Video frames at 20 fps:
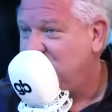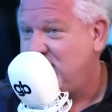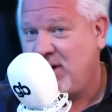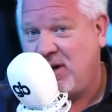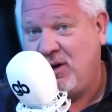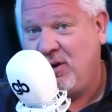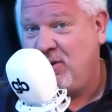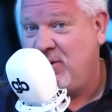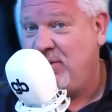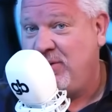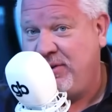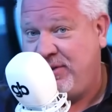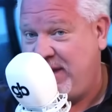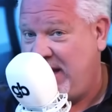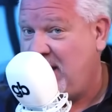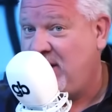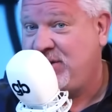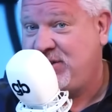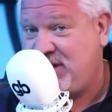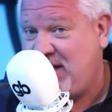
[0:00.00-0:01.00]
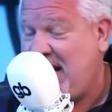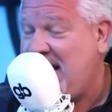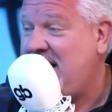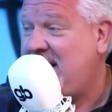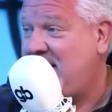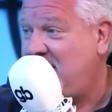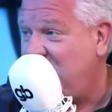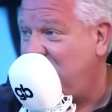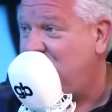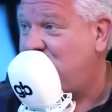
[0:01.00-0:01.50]
So they'll
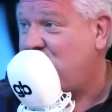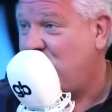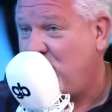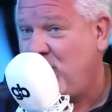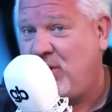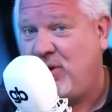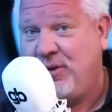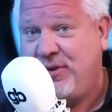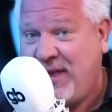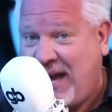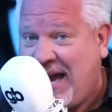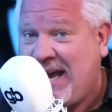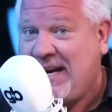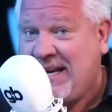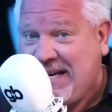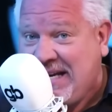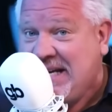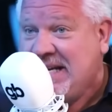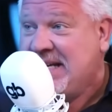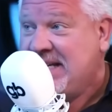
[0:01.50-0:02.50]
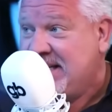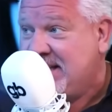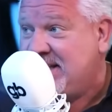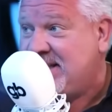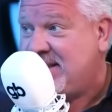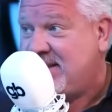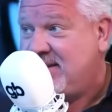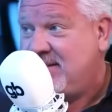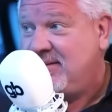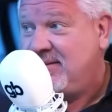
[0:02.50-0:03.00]
take control. That
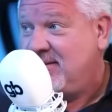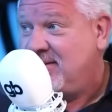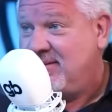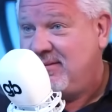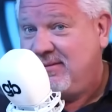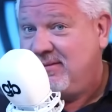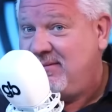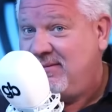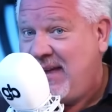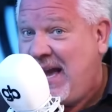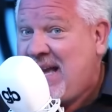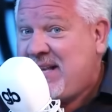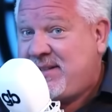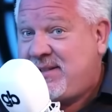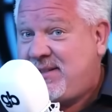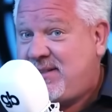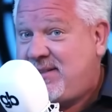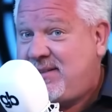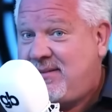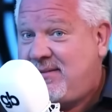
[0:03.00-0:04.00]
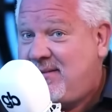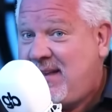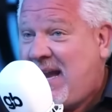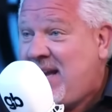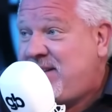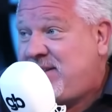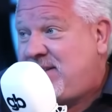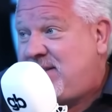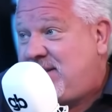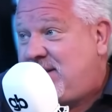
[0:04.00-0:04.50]
is that's
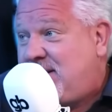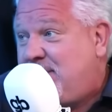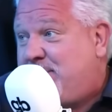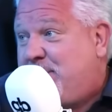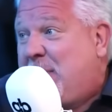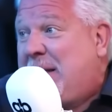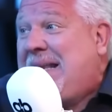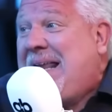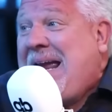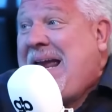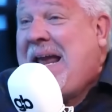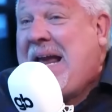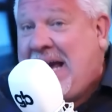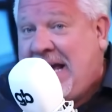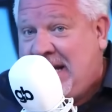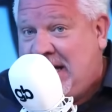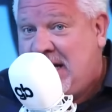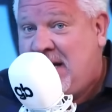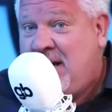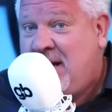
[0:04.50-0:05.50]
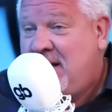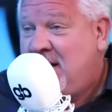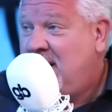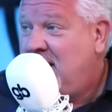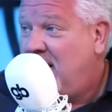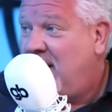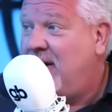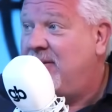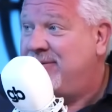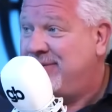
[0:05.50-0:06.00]
that's the plan
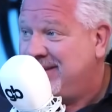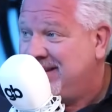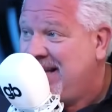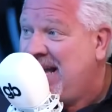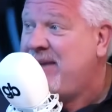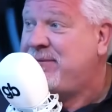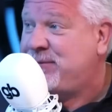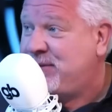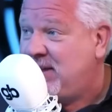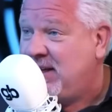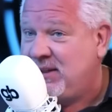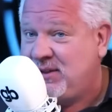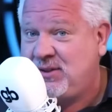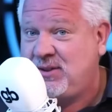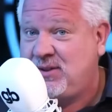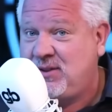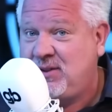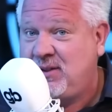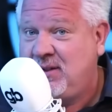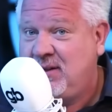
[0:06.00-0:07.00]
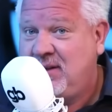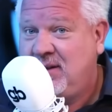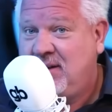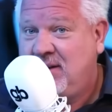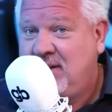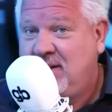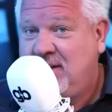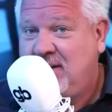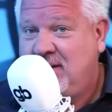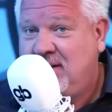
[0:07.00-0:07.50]
of leftists.
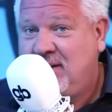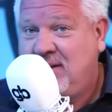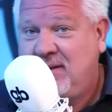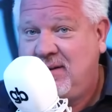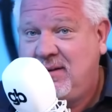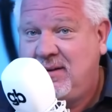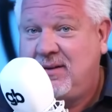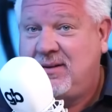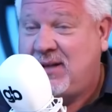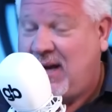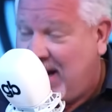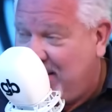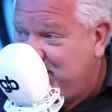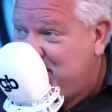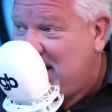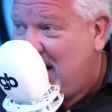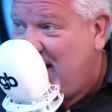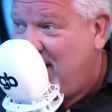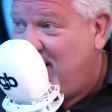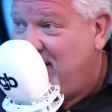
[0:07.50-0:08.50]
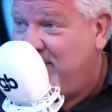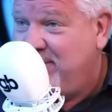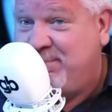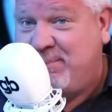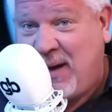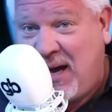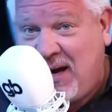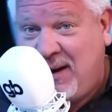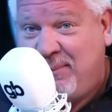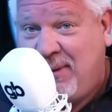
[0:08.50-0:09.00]
Top down,
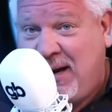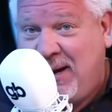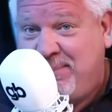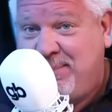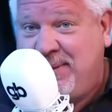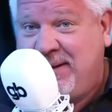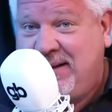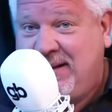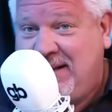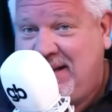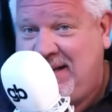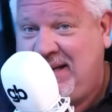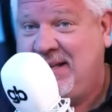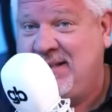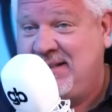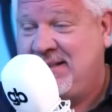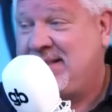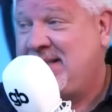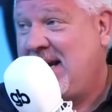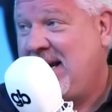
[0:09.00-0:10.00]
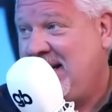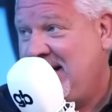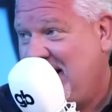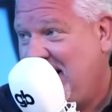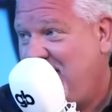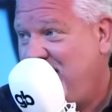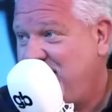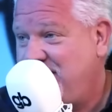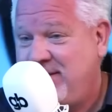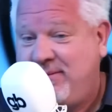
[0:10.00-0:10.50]
bottom up, inside
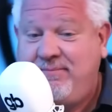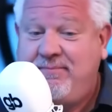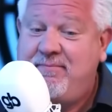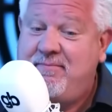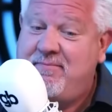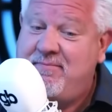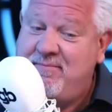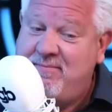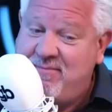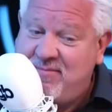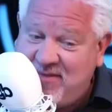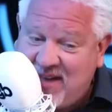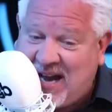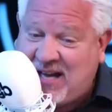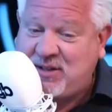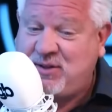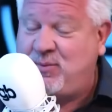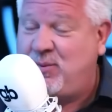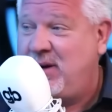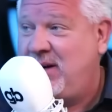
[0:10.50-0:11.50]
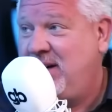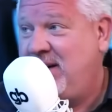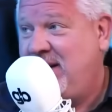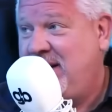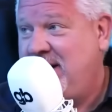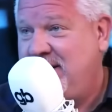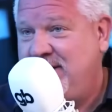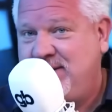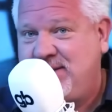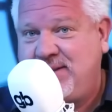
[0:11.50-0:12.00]
out. That's what it
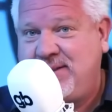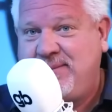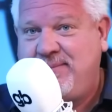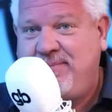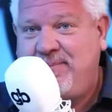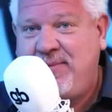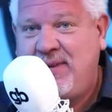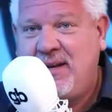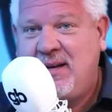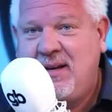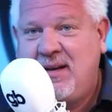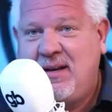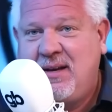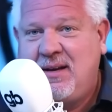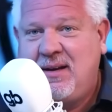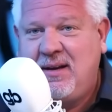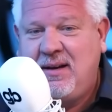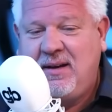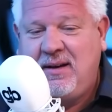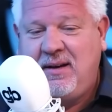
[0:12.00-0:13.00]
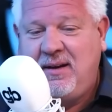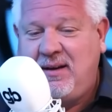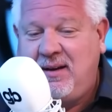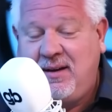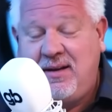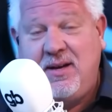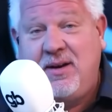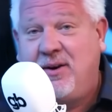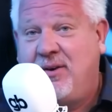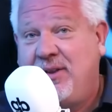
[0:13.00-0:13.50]
is.
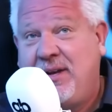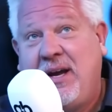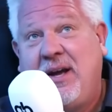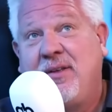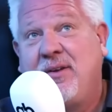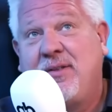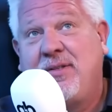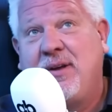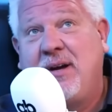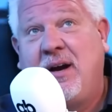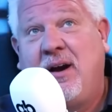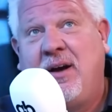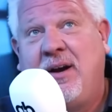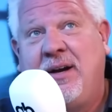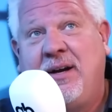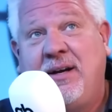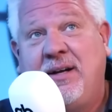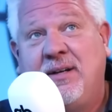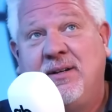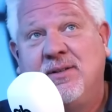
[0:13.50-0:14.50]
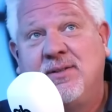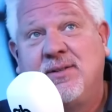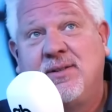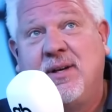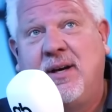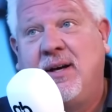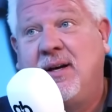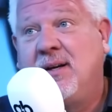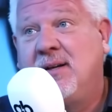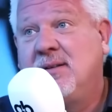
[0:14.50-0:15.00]
You know, the other thing on it is
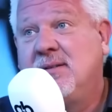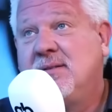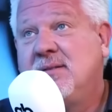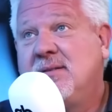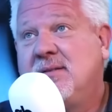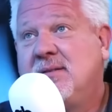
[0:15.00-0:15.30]
uh,